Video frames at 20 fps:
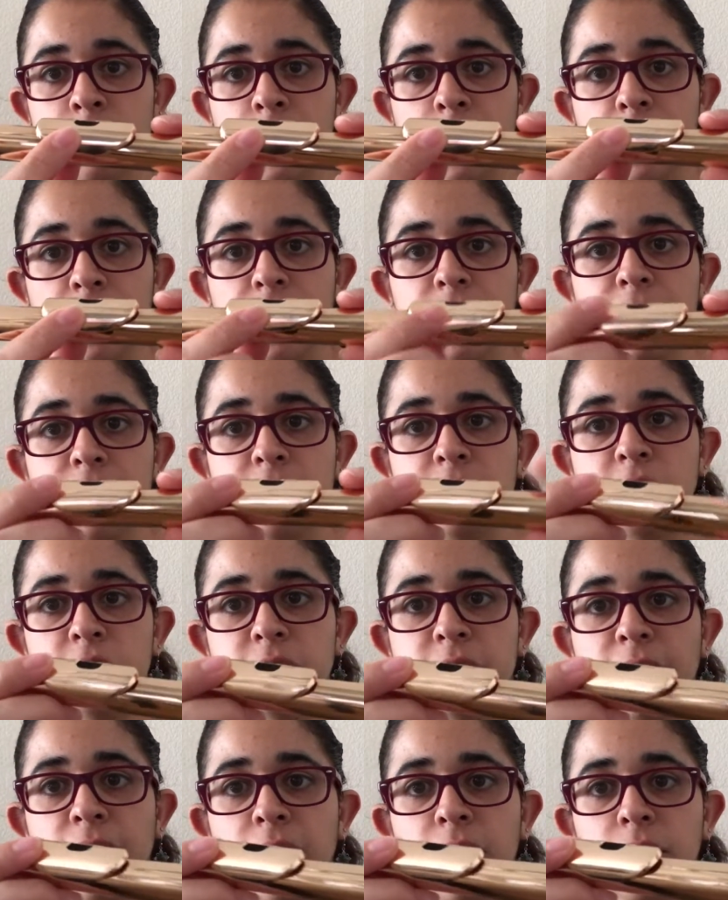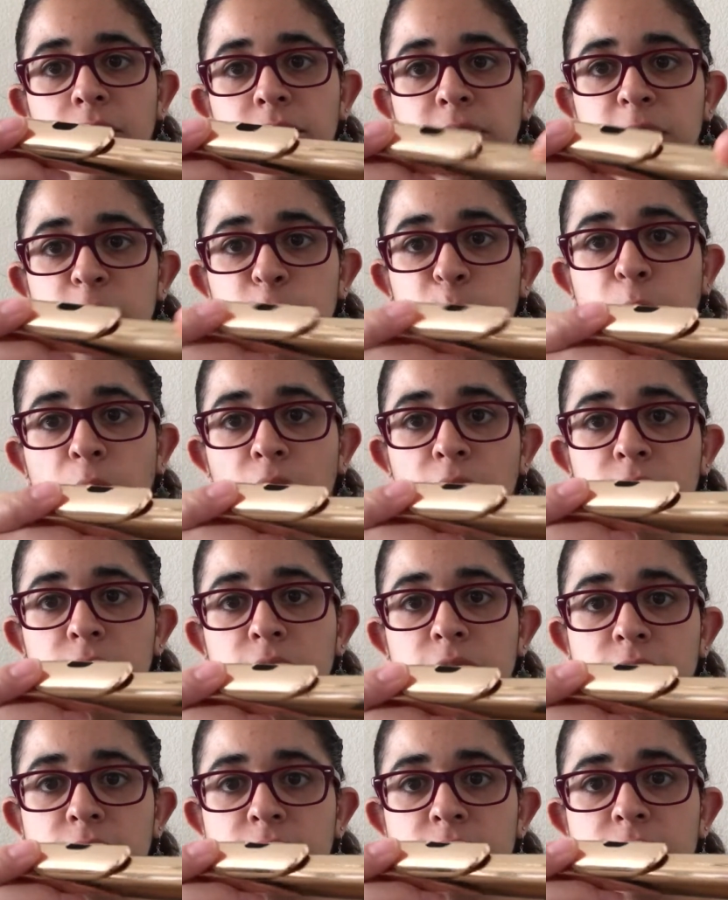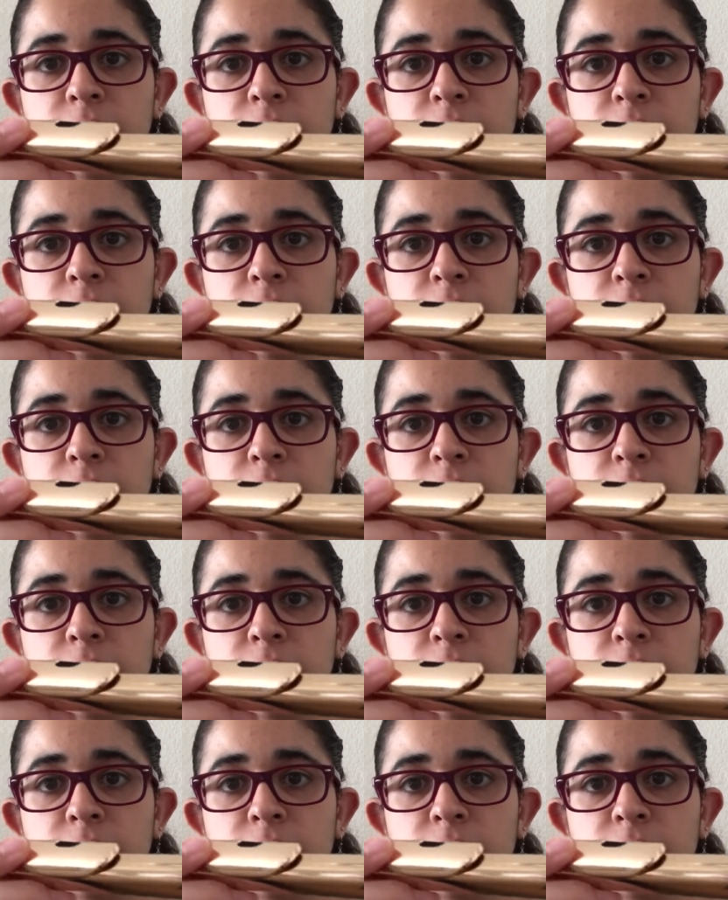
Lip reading: Alright, it's just how this part looks.